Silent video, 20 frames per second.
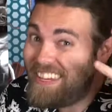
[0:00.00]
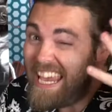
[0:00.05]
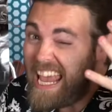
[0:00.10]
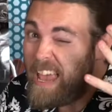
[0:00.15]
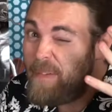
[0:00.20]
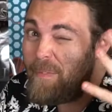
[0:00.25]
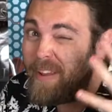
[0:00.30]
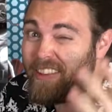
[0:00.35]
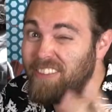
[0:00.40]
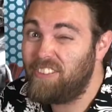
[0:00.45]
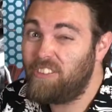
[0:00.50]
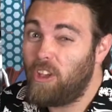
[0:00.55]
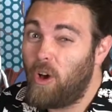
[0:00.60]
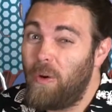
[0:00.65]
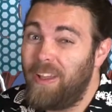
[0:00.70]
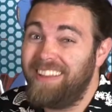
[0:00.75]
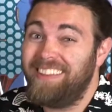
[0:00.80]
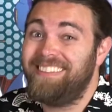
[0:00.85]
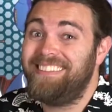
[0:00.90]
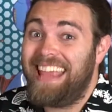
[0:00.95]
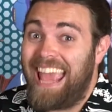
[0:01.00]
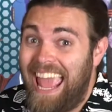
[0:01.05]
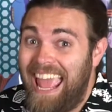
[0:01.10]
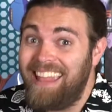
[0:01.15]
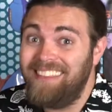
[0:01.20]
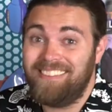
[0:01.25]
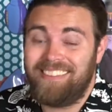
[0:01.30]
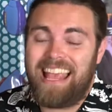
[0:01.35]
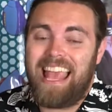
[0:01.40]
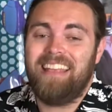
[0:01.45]
game gets so
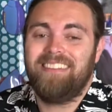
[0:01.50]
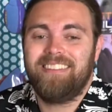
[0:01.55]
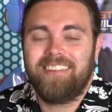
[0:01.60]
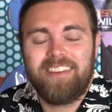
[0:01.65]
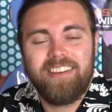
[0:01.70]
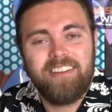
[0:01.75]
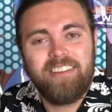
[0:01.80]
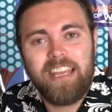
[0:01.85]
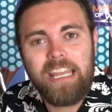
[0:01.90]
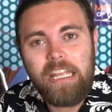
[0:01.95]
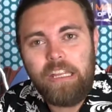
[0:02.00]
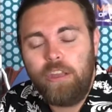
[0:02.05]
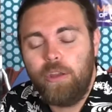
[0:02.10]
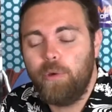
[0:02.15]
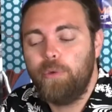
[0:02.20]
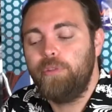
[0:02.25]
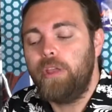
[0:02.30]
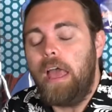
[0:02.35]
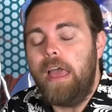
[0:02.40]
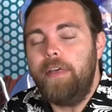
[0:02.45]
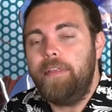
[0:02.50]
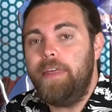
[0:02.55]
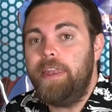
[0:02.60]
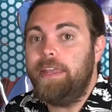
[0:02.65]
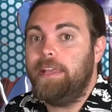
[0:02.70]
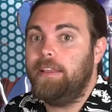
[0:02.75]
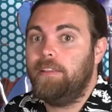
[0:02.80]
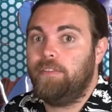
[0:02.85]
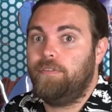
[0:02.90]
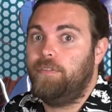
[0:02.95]
intense as it continues then
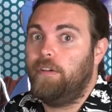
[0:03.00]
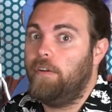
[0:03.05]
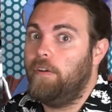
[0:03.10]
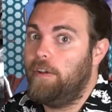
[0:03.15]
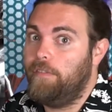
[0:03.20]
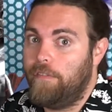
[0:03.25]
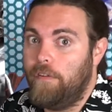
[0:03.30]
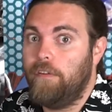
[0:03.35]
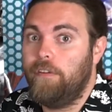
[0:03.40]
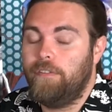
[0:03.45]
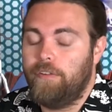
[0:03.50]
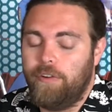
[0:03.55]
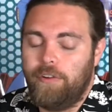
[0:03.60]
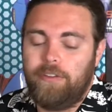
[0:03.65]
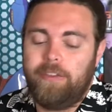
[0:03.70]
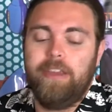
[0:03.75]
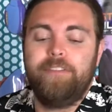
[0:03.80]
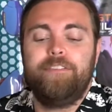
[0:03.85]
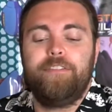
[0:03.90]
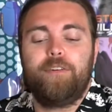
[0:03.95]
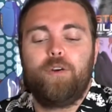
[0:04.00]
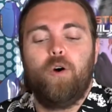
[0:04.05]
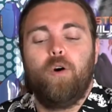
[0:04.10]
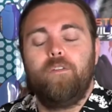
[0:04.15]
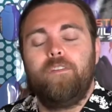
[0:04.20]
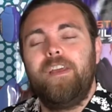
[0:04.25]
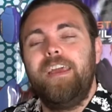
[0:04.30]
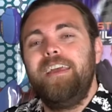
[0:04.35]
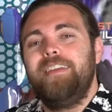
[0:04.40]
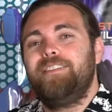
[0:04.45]
it gets very, very, very
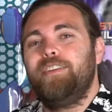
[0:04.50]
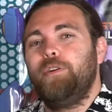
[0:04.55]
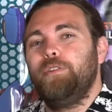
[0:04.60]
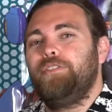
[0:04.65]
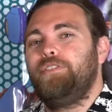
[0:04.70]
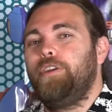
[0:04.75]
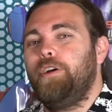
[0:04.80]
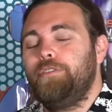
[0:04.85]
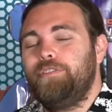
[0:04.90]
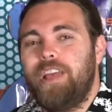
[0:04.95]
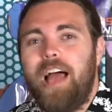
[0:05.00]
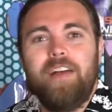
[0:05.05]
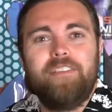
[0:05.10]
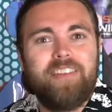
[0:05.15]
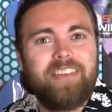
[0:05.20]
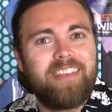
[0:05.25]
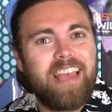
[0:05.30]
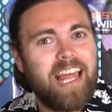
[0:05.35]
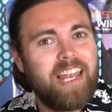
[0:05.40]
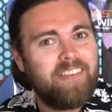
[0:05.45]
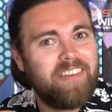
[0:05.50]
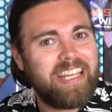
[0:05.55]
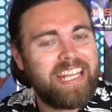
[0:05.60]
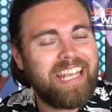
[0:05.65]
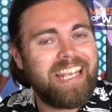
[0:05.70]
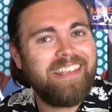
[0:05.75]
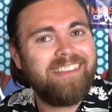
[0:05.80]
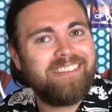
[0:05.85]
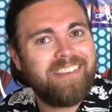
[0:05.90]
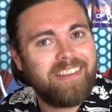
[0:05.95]
difficult. So it starts off as kind of an
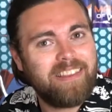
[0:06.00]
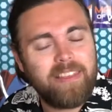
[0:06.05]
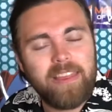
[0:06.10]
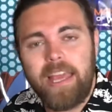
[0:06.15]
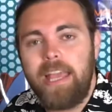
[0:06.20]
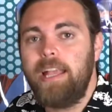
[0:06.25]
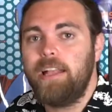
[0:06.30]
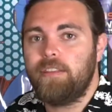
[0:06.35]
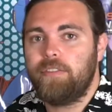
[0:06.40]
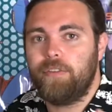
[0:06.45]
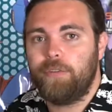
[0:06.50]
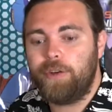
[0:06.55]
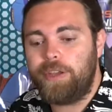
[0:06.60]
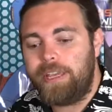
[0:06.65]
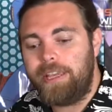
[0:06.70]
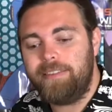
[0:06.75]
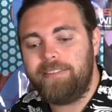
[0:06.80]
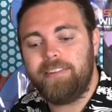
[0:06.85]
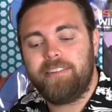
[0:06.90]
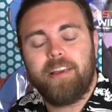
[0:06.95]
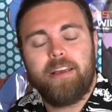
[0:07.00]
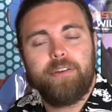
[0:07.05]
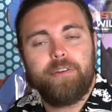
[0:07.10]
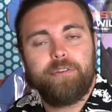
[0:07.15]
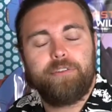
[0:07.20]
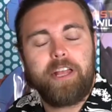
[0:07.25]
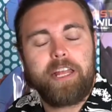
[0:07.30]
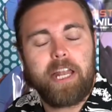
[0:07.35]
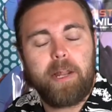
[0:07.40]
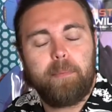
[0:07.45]
easy thing. It's very easy to
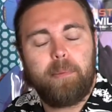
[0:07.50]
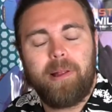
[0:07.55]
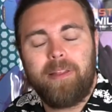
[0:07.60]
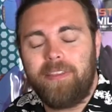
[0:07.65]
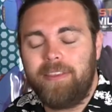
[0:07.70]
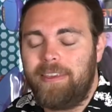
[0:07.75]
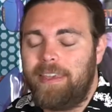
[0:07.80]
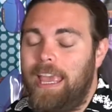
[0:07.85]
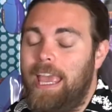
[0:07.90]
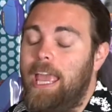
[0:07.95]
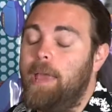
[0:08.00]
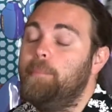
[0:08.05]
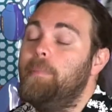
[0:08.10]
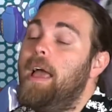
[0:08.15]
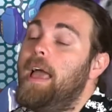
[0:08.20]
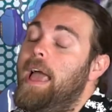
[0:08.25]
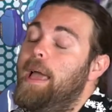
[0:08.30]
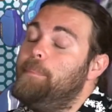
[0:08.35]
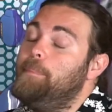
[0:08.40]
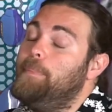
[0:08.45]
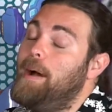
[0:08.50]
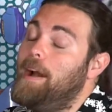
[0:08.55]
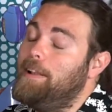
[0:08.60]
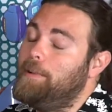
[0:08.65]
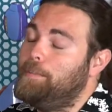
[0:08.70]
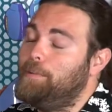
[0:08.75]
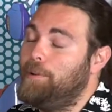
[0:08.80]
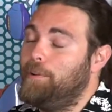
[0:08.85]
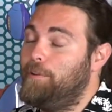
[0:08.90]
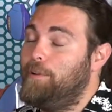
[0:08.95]
understand how to play the game, but
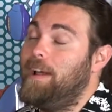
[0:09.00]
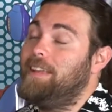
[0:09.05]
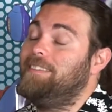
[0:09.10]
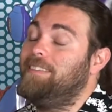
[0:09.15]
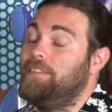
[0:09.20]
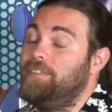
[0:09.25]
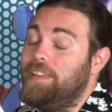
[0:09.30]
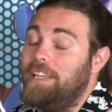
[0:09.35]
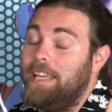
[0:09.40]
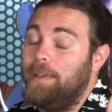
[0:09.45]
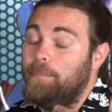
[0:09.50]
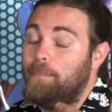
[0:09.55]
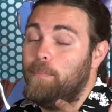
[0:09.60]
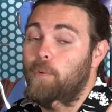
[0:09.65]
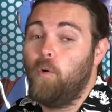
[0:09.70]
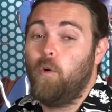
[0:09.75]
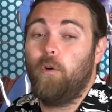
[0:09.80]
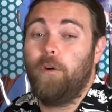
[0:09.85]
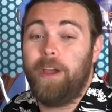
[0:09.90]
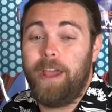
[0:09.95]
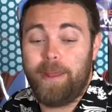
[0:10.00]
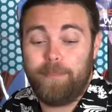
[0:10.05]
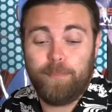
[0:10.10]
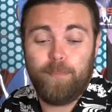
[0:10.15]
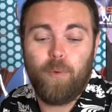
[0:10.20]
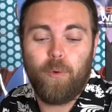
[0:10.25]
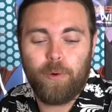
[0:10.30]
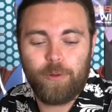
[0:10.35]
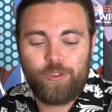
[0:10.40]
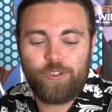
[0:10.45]
progressively more and
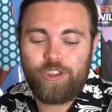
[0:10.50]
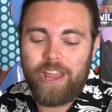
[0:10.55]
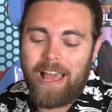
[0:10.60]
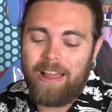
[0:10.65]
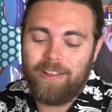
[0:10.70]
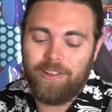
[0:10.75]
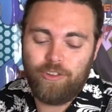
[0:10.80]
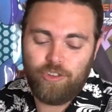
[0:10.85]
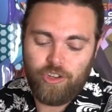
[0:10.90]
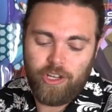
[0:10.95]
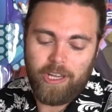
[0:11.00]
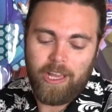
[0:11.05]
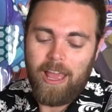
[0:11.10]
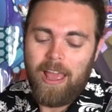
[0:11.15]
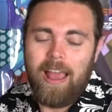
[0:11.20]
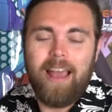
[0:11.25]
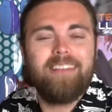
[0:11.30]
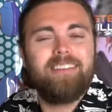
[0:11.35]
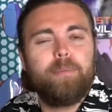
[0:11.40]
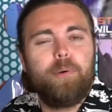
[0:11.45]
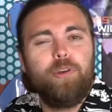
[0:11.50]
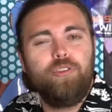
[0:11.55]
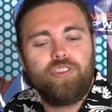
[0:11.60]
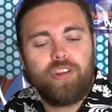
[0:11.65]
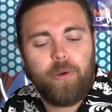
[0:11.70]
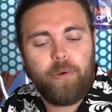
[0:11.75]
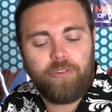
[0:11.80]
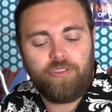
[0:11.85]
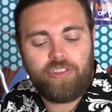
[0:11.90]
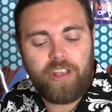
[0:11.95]
more challenging. I suppose you can
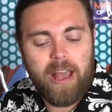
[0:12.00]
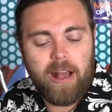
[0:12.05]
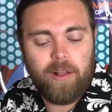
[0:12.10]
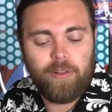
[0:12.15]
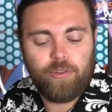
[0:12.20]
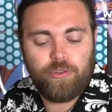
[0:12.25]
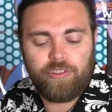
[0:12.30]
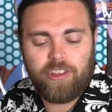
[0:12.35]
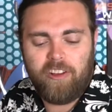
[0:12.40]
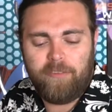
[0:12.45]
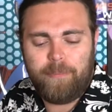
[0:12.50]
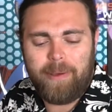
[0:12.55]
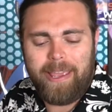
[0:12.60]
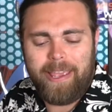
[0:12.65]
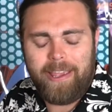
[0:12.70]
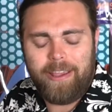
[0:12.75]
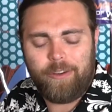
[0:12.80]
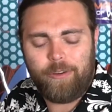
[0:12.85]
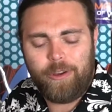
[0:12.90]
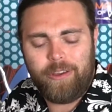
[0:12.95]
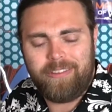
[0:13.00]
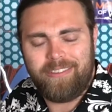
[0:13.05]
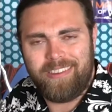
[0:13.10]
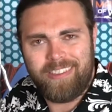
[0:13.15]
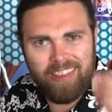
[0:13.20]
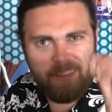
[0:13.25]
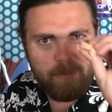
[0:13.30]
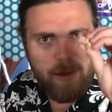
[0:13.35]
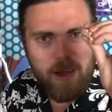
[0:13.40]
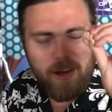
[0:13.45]
always challenge yourself by increasing
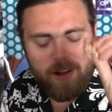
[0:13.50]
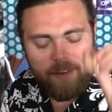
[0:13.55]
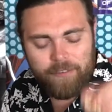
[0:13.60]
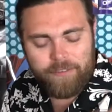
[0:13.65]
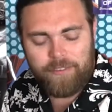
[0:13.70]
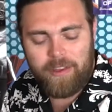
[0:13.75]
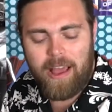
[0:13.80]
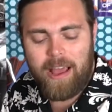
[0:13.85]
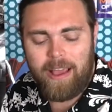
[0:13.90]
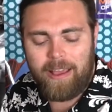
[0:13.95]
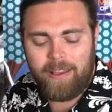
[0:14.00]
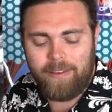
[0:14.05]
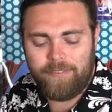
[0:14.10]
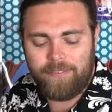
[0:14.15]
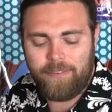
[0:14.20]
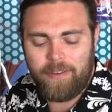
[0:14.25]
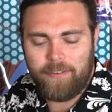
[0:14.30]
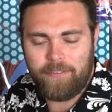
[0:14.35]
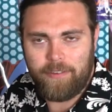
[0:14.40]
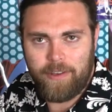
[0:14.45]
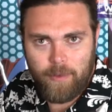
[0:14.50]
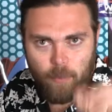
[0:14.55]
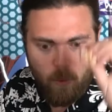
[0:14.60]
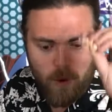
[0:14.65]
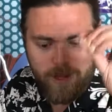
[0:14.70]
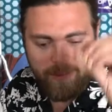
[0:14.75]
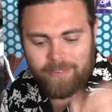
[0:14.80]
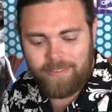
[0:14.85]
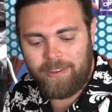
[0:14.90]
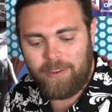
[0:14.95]
the amount of die of, of uh,
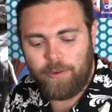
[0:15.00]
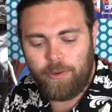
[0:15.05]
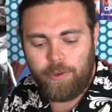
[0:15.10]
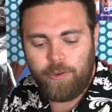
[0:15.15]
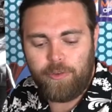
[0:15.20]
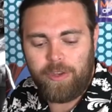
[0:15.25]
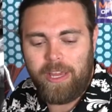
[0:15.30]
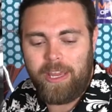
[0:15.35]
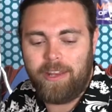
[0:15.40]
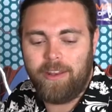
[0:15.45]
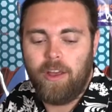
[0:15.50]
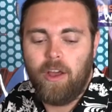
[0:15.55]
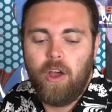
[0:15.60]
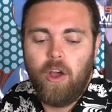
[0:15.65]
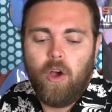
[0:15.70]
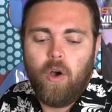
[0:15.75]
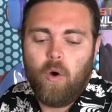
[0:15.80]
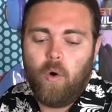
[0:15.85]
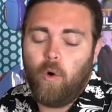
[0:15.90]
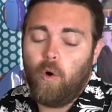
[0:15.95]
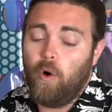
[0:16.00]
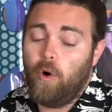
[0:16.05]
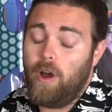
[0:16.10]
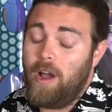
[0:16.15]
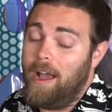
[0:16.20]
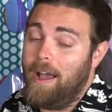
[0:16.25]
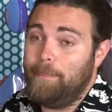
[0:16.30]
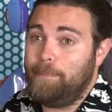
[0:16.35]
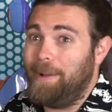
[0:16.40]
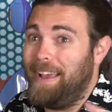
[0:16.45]
whites here you need, or
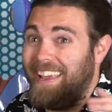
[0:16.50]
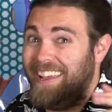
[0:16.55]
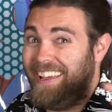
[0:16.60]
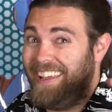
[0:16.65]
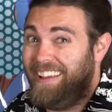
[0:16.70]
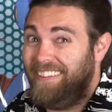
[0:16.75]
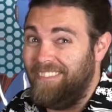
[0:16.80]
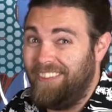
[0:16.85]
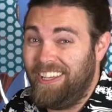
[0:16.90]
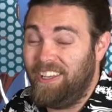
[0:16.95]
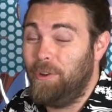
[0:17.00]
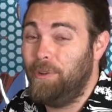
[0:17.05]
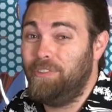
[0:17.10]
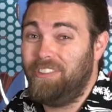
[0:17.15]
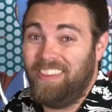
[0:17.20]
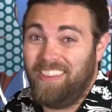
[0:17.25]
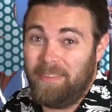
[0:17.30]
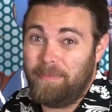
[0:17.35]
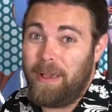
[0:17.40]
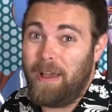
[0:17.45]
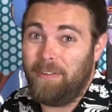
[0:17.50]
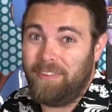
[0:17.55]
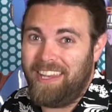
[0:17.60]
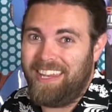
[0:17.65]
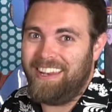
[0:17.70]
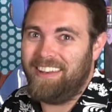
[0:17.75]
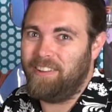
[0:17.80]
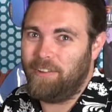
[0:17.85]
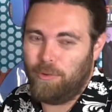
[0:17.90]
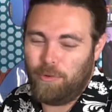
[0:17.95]
uh, by reducing the amount
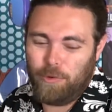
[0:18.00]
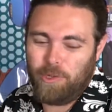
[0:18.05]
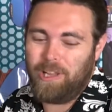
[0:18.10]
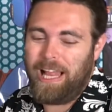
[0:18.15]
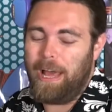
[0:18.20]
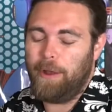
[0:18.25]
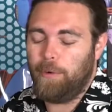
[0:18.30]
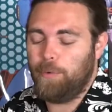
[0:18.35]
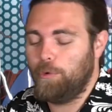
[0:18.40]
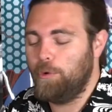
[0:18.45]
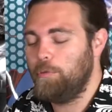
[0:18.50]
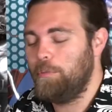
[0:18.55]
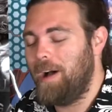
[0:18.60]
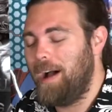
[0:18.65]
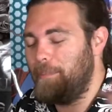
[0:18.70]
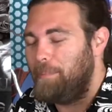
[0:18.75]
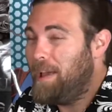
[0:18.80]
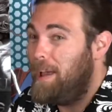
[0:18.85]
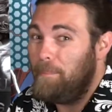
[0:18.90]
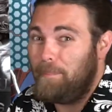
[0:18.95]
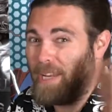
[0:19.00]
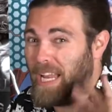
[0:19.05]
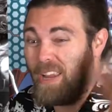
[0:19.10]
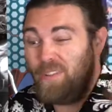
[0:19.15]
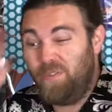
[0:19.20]
needed to cloud a room up, but I